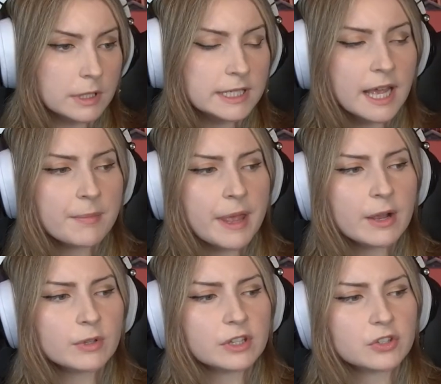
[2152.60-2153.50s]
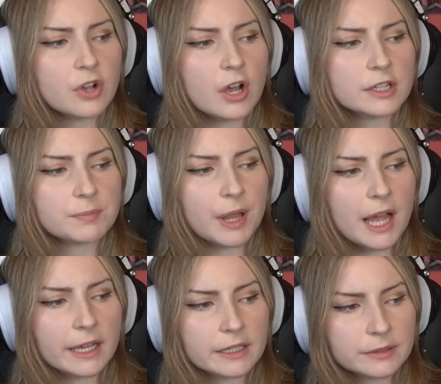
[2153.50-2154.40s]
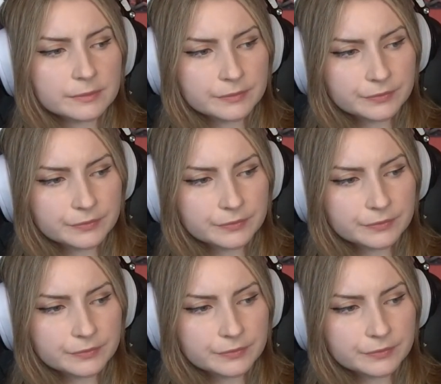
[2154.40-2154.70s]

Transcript: Is that man with the saws blind?